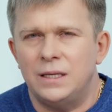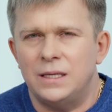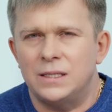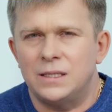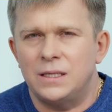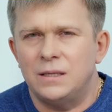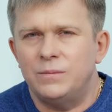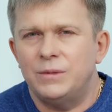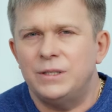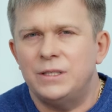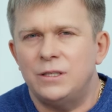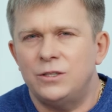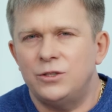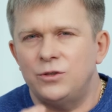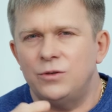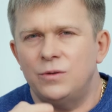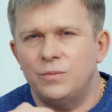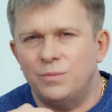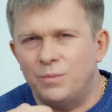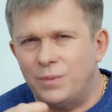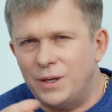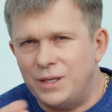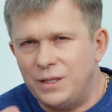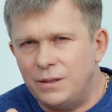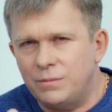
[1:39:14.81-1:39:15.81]
if we
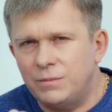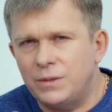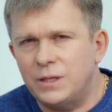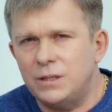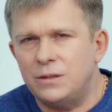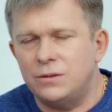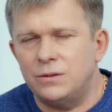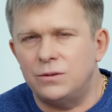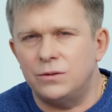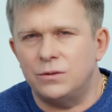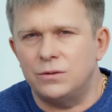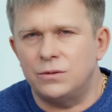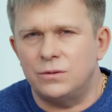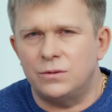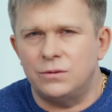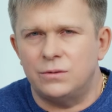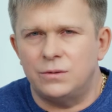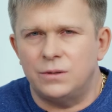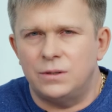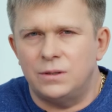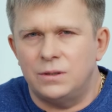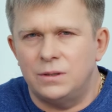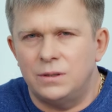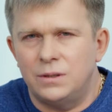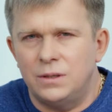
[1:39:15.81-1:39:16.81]
begin to understand each
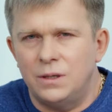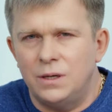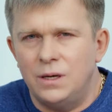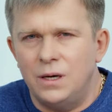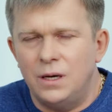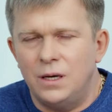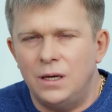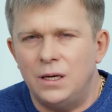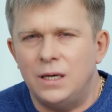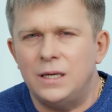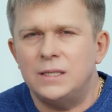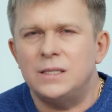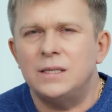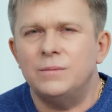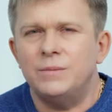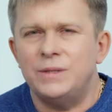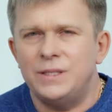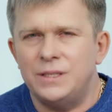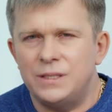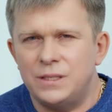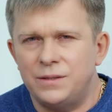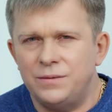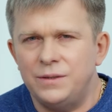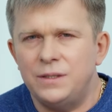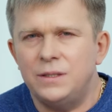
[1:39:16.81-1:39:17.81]
other,
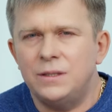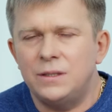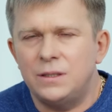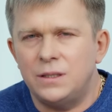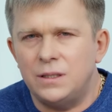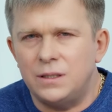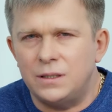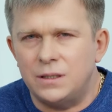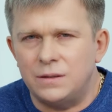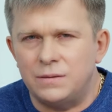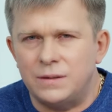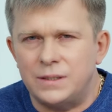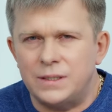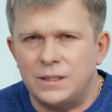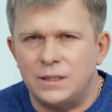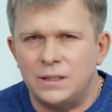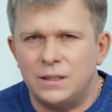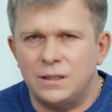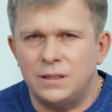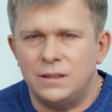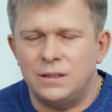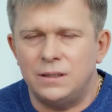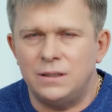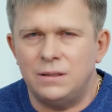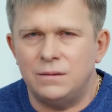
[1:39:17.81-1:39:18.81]
and if we really want
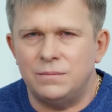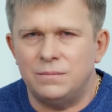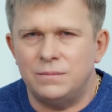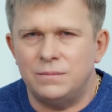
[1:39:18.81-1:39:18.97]
this,